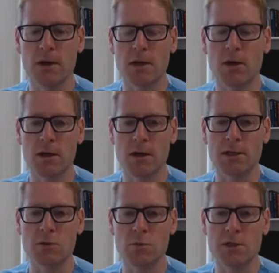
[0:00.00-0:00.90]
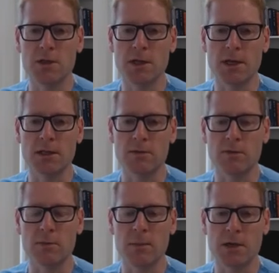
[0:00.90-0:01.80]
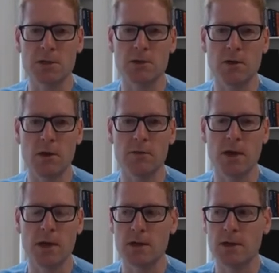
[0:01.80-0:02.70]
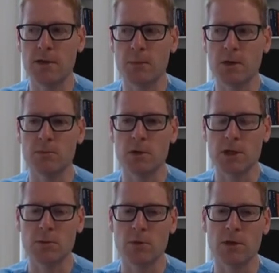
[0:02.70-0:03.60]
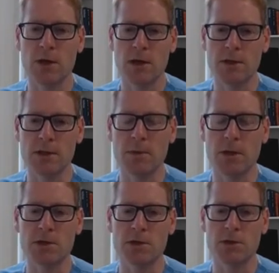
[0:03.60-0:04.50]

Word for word: guidelines would suggest for patients with heart failure in left bundle branch block, these patients